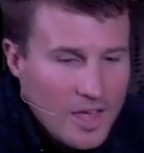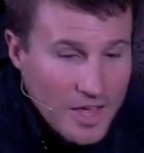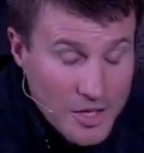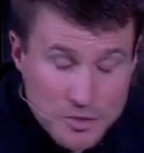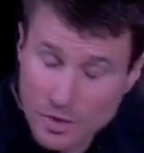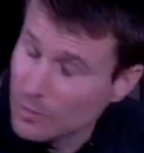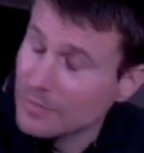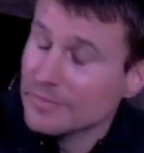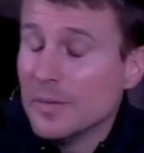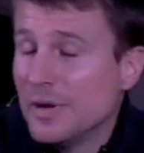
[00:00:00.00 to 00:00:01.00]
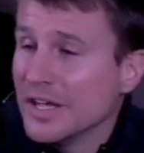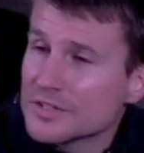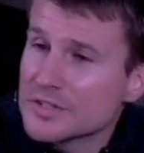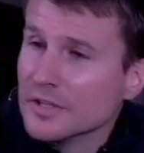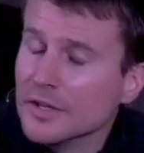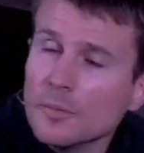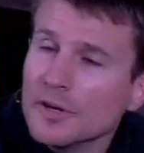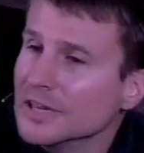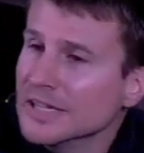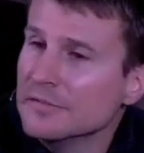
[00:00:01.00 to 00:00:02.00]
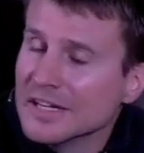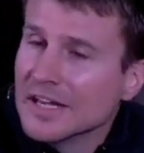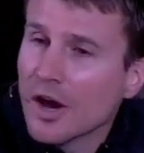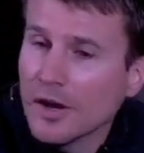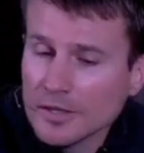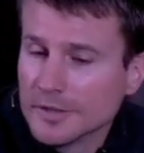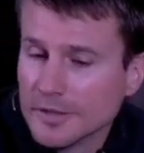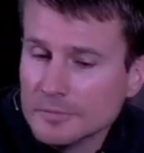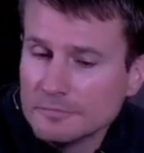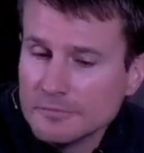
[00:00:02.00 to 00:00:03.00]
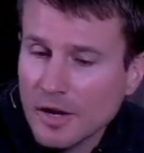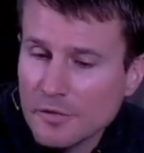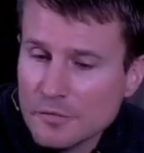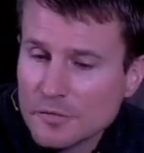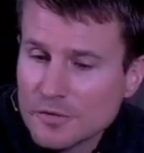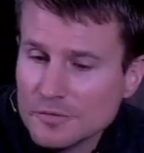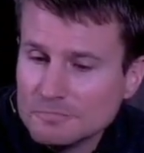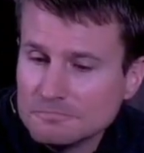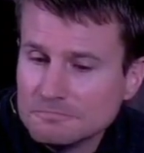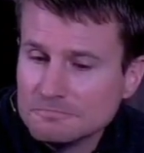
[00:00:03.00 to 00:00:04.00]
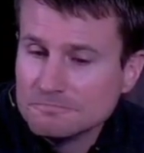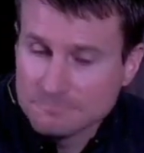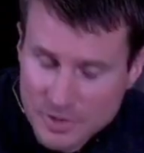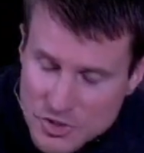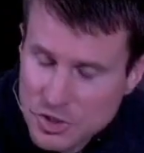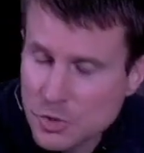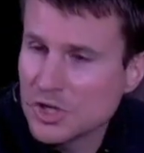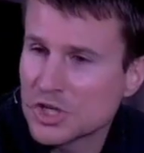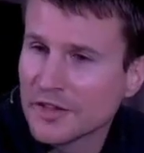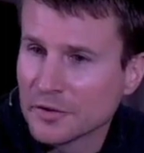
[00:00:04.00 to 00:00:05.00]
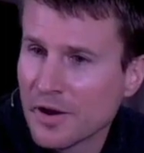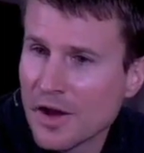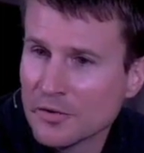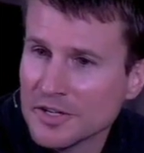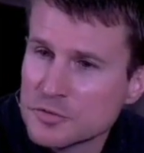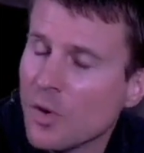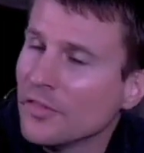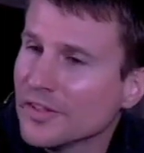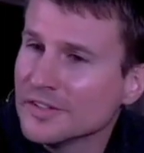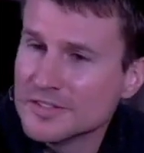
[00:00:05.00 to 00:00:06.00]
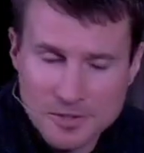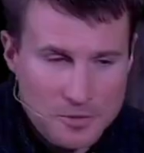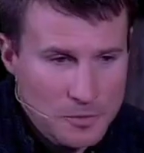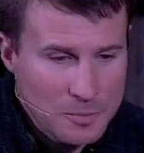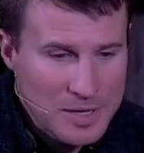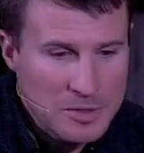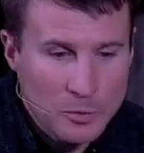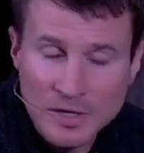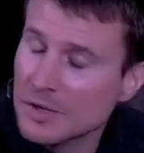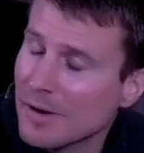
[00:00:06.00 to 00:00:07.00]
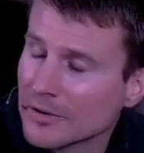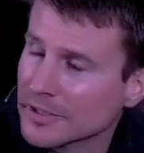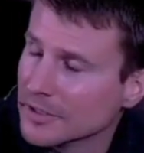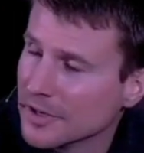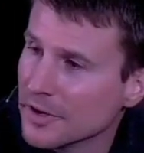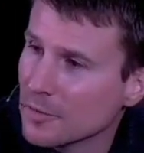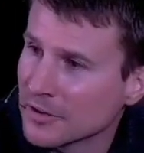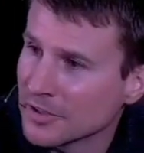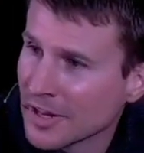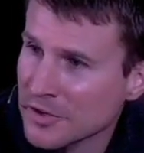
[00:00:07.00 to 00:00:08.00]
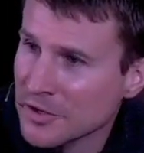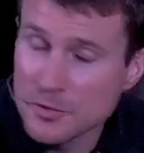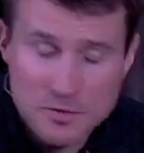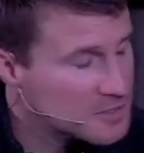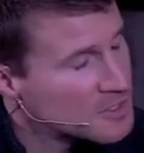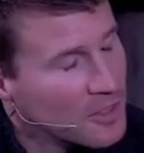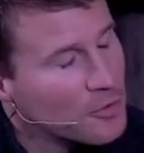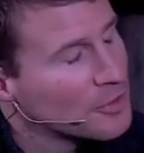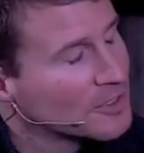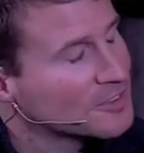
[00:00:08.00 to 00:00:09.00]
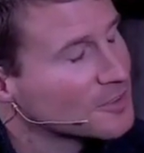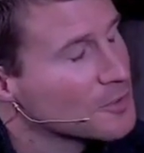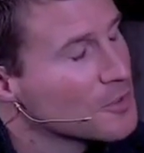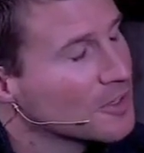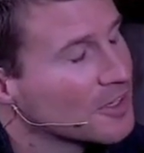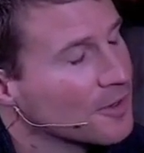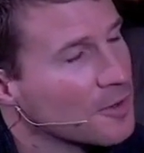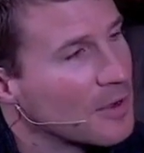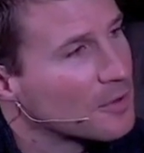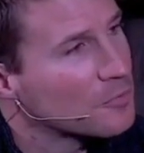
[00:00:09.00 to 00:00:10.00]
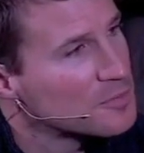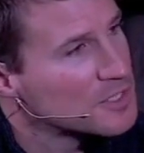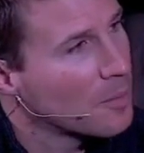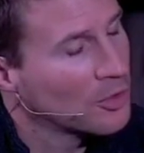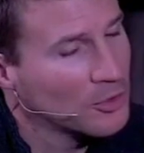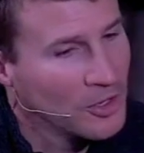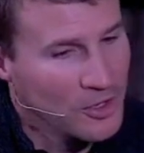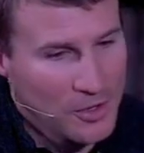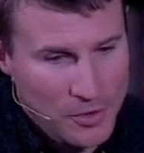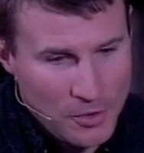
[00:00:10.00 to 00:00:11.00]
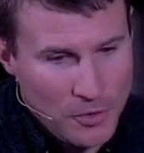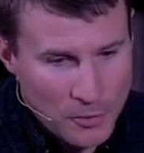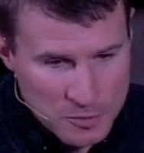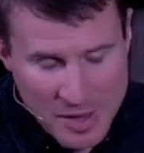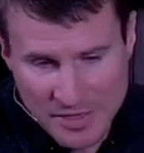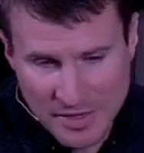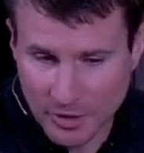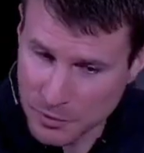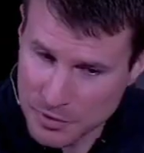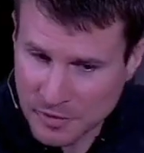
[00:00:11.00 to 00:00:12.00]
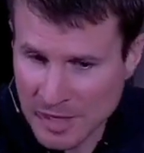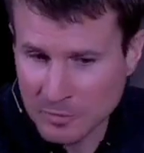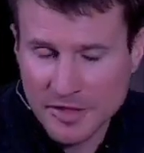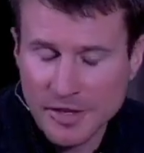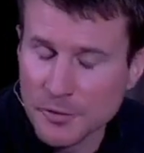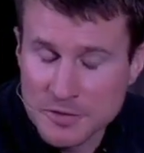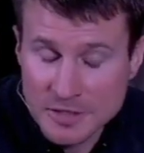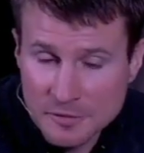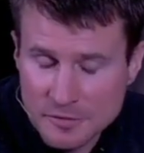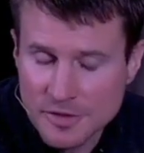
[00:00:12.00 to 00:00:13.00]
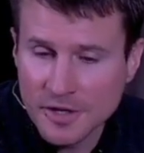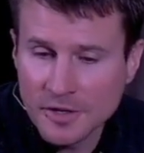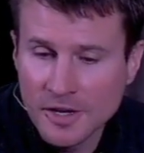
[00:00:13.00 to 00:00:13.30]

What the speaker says: So that paints a little bit of living color of the situation on the ground. And it's one thing to maybe read about it or hear about it on the news. It's another thing to hear about it from someone who's been there, who has family there, who's lived there.